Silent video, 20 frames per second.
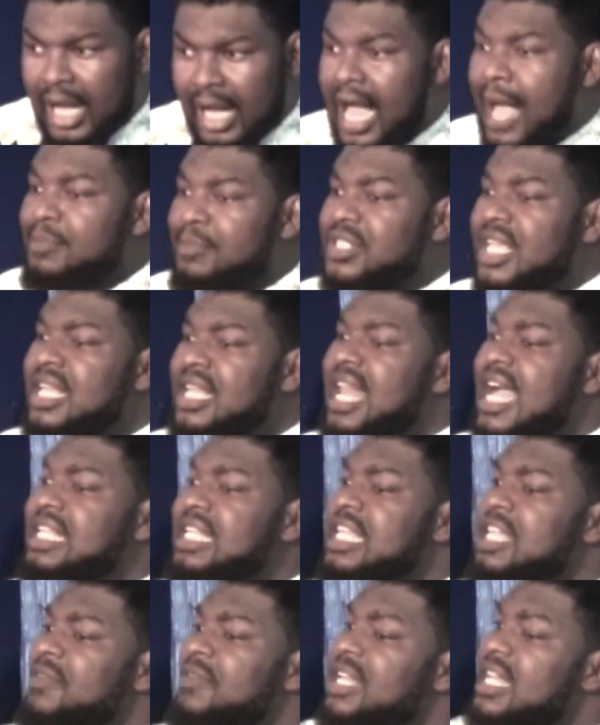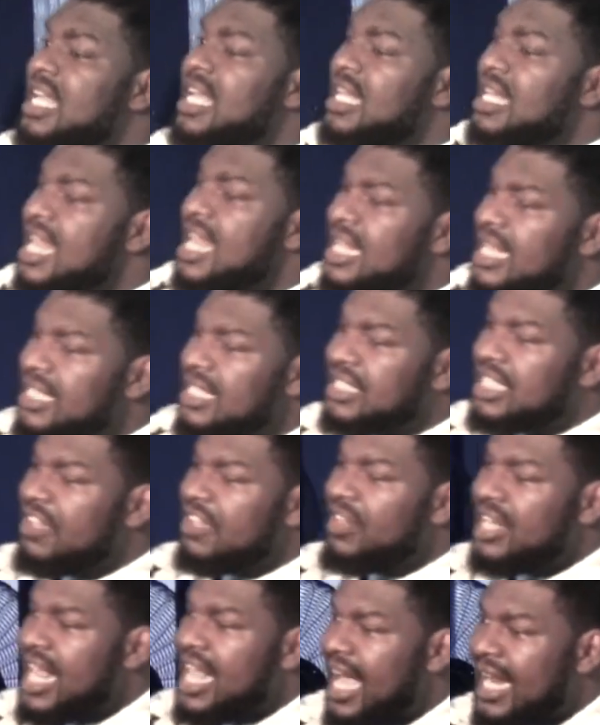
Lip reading: I'm saying that even the ladies giving the